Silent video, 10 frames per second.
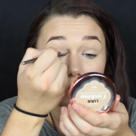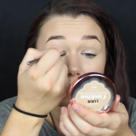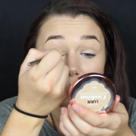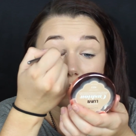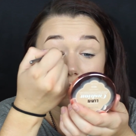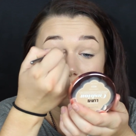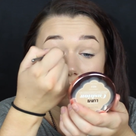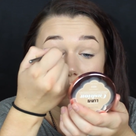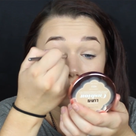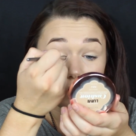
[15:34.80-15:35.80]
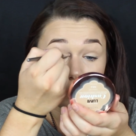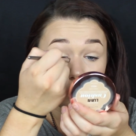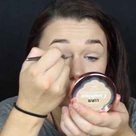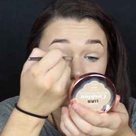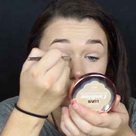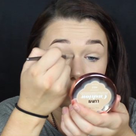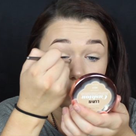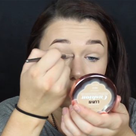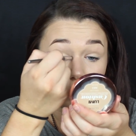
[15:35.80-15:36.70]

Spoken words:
(silence)